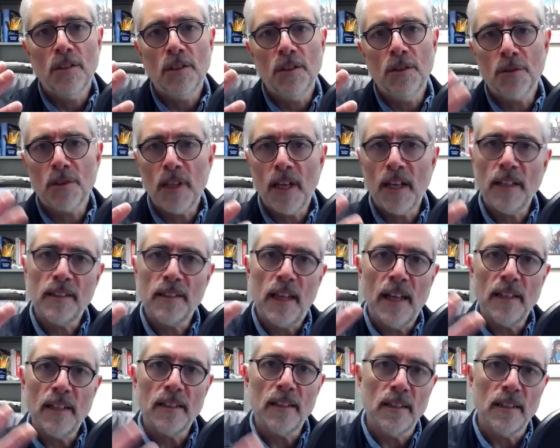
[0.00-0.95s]
Do you think
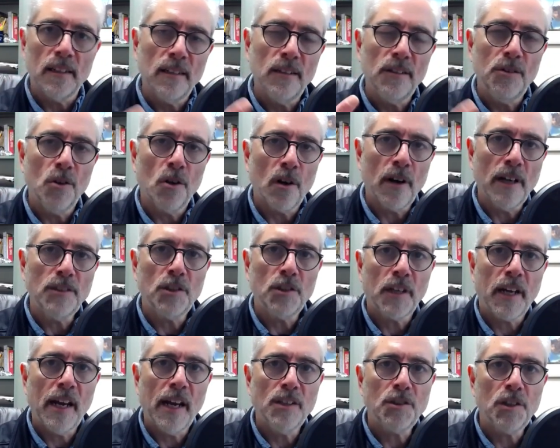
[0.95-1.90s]
that your
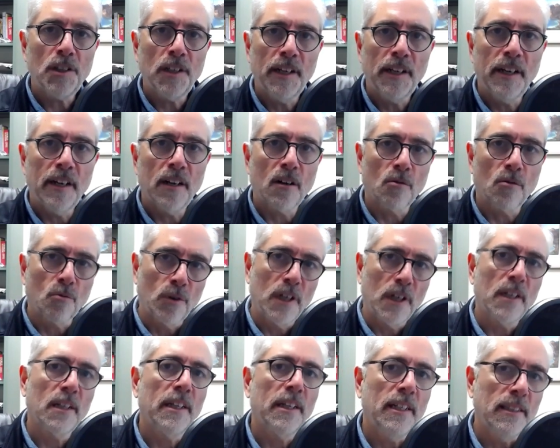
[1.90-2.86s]
education here
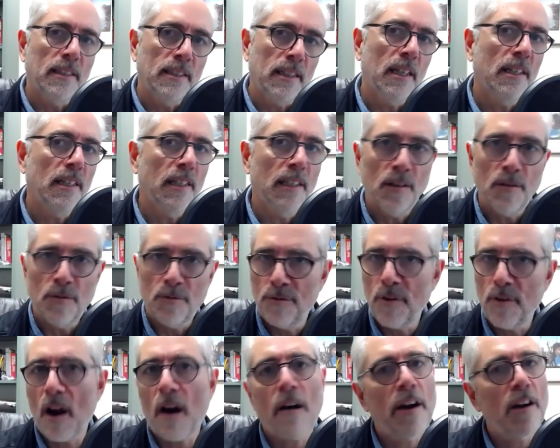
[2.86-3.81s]
really did, in a
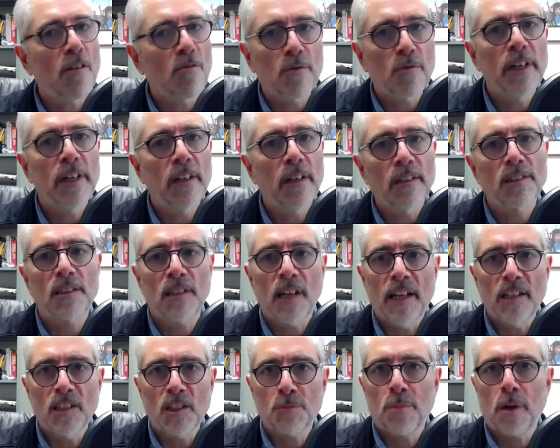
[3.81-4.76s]
very real
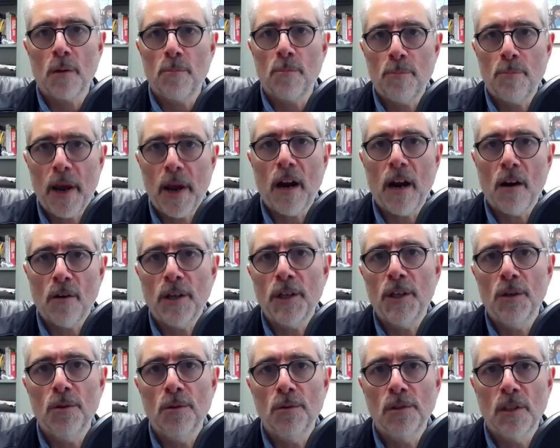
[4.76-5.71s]
sense, prepare
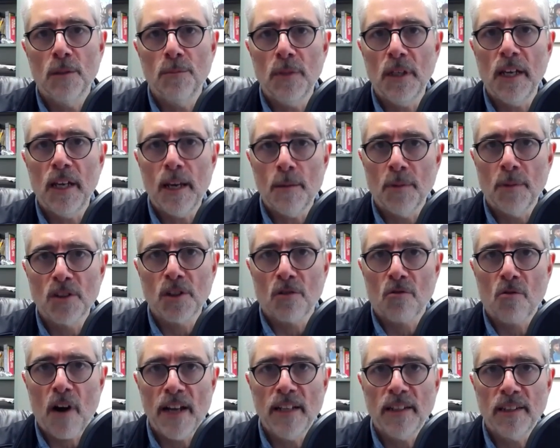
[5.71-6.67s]
you to be able
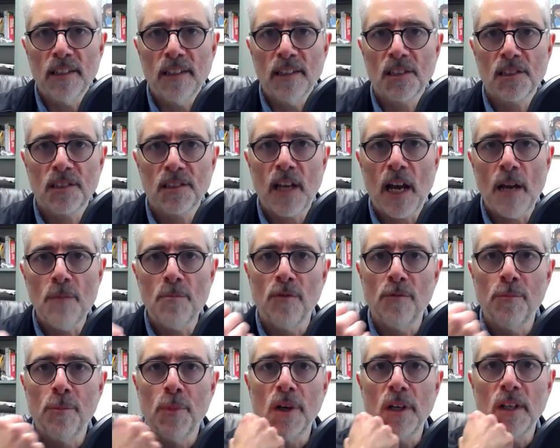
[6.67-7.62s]
to write this type
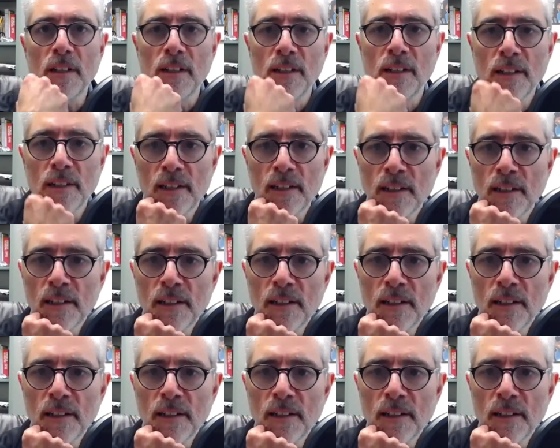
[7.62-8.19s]
of book?